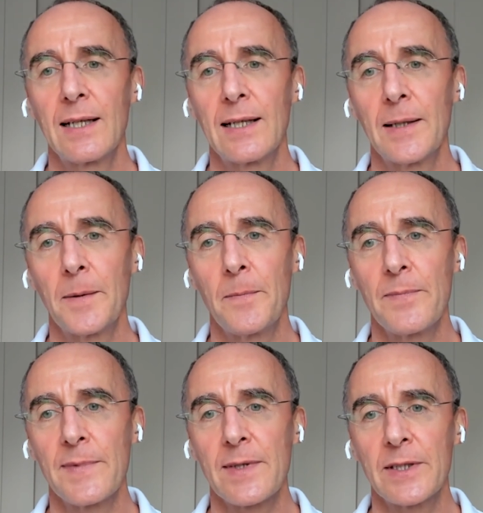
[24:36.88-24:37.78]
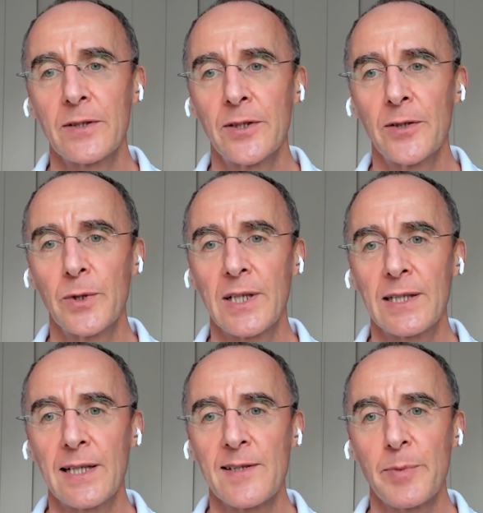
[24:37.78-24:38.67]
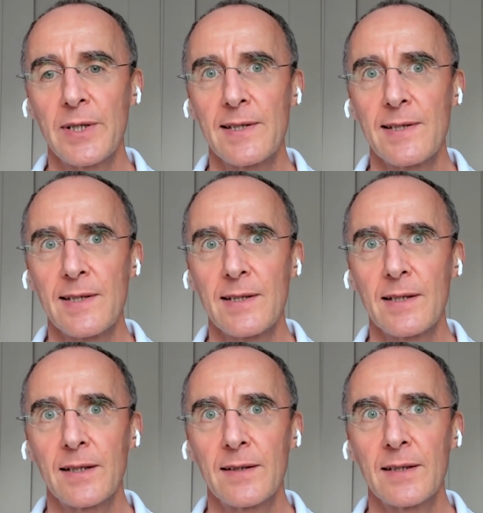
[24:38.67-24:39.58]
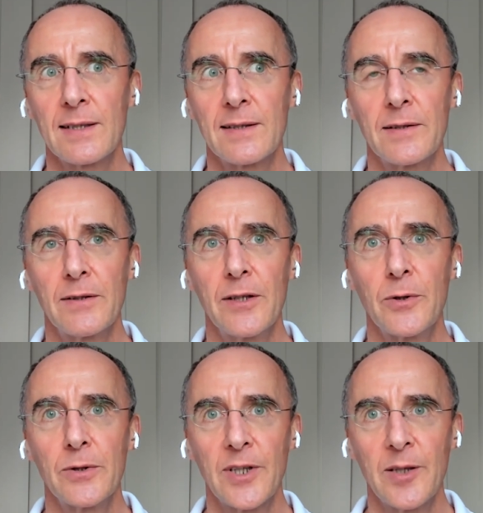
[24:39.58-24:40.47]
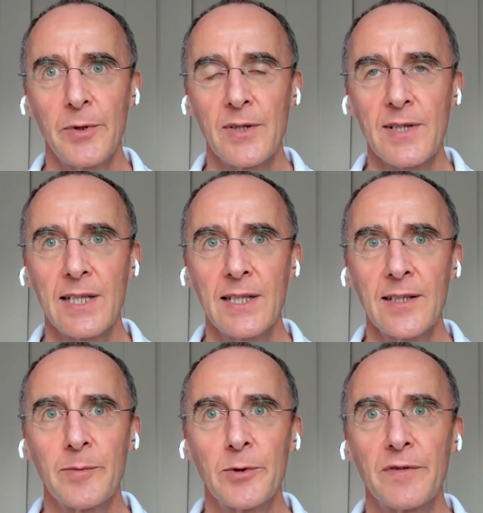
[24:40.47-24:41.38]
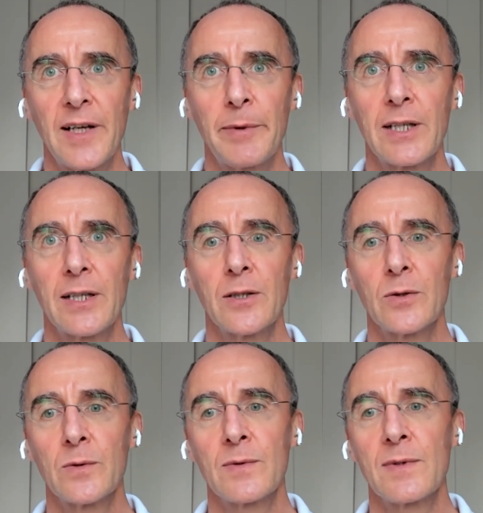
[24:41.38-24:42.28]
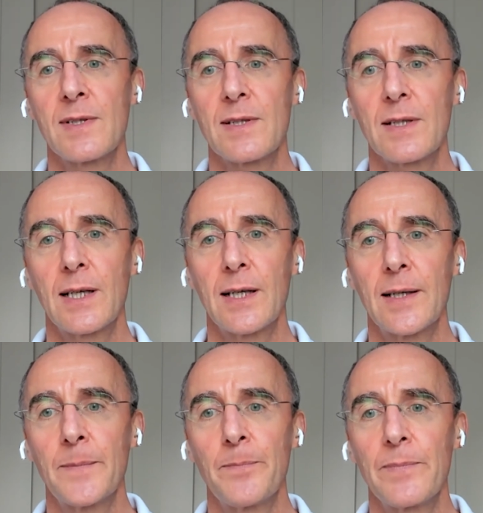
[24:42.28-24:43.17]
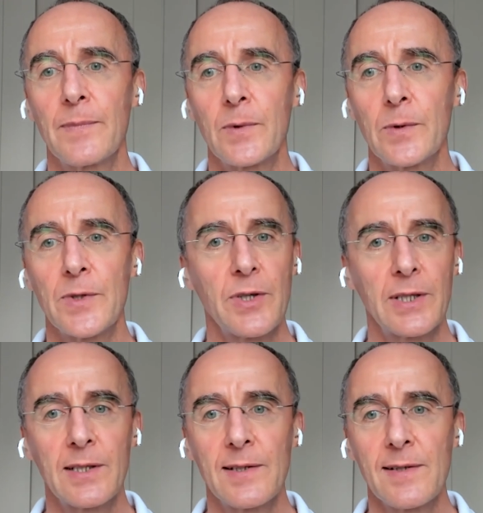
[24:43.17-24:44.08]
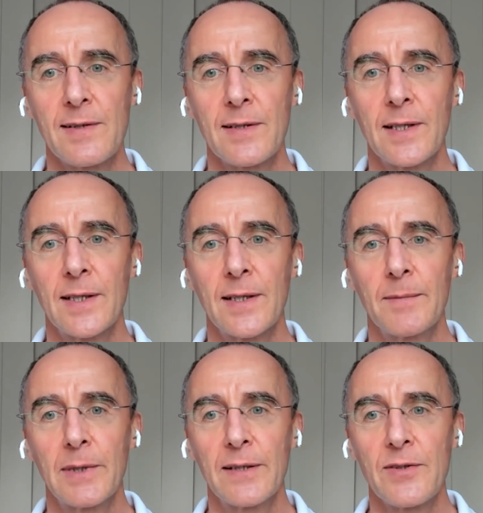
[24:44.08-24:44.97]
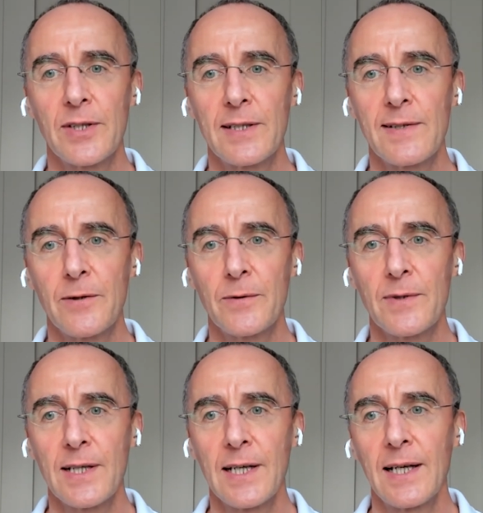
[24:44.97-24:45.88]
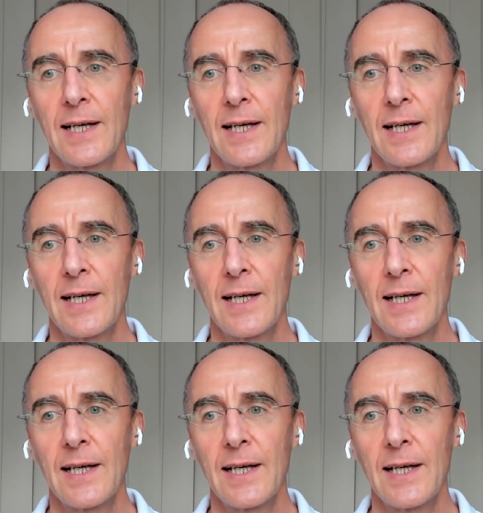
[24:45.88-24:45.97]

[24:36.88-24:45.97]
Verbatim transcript: Um, so I do a lot of work in that space. I think in the local community here, the more family-owned um, or Chinese, uh, Chinese-owned,